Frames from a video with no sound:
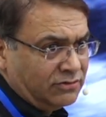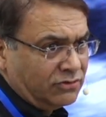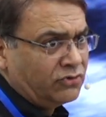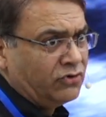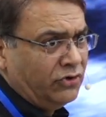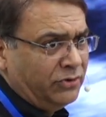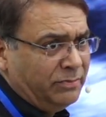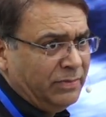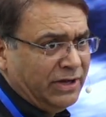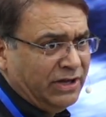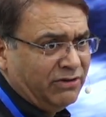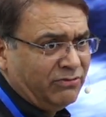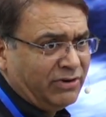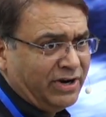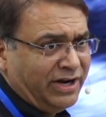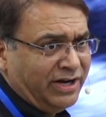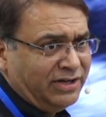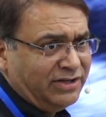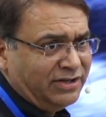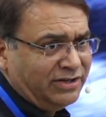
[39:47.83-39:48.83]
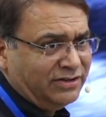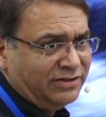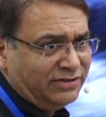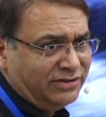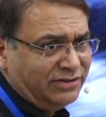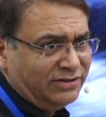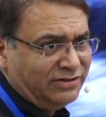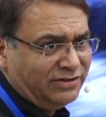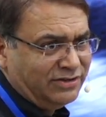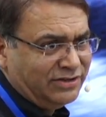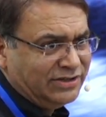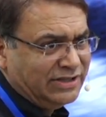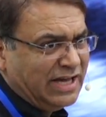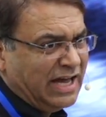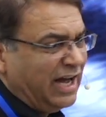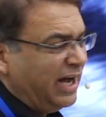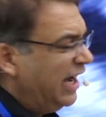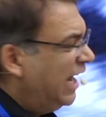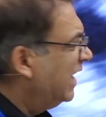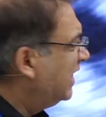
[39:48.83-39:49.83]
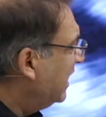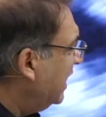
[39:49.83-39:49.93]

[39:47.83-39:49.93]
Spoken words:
Could be, right? Yeah, I